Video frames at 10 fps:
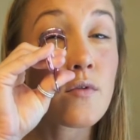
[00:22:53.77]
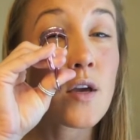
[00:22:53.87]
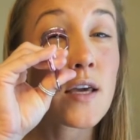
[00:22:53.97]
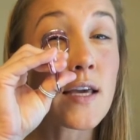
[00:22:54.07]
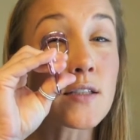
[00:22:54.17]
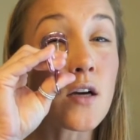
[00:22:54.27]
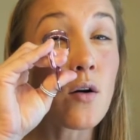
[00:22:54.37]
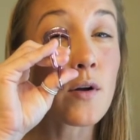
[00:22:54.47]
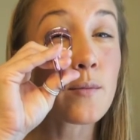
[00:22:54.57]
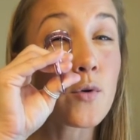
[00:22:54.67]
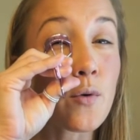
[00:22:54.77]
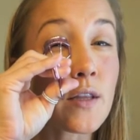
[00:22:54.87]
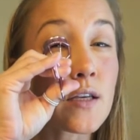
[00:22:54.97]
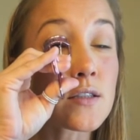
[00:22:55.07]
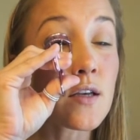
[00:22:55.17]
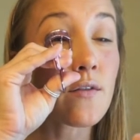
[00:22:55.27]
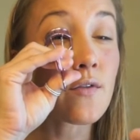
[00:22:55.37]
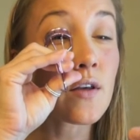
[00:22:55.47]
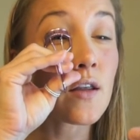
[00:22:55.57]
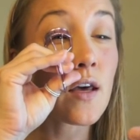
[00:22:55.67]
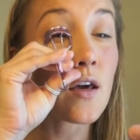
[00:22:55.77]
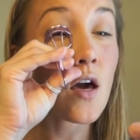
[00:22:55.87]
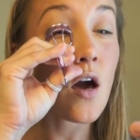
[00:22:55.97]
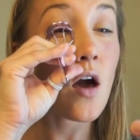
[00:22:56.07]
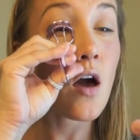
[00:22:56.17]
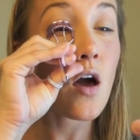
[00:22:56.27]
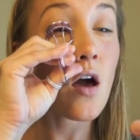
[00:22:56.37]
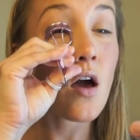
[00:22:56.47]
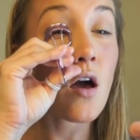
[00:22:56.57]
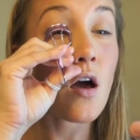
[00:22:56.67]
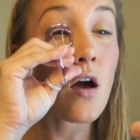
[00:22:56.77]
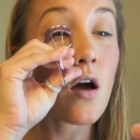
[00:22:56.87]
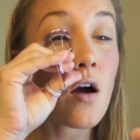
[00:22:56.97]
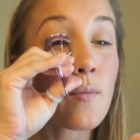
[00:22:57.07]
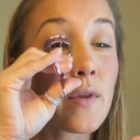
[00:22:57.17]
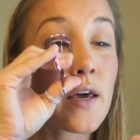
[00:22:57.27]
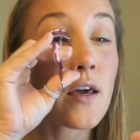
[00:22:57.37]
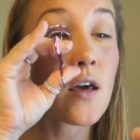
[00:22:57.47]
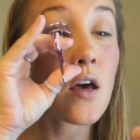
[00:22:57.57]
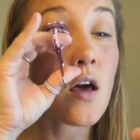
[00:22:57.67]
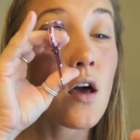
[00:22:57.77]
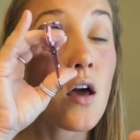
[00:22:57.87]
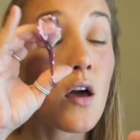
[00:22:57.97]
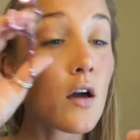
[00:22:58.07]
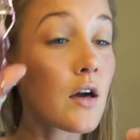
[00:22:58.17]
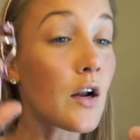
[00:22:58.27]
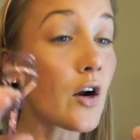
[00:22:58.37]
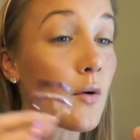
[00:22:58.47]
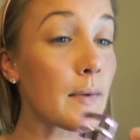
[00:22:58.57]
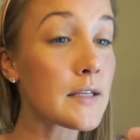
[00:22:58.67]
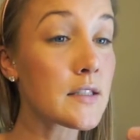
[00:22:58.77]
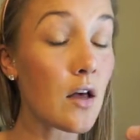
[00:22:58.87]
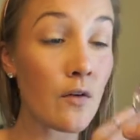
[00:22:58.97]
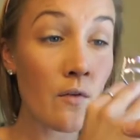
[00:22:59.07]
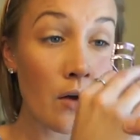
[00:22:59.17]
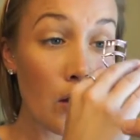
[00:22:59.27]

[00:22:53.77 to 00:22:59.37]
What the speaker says: I can't talk when I'm doing this. I feel like I'm like gonna hurt myself.